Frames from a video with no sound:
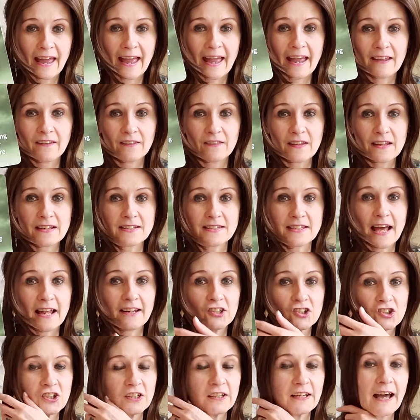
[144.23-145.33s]
in this
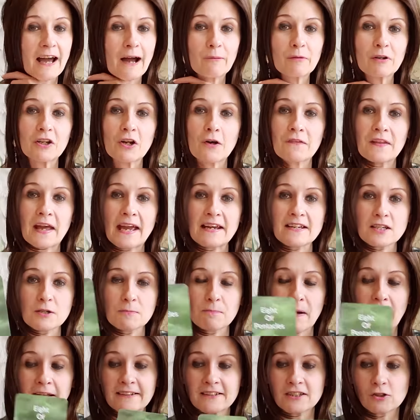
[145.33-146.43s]
energy now, you know, the Eight of
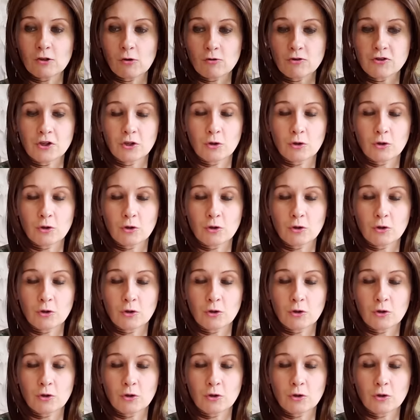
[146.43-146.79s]
Pentacles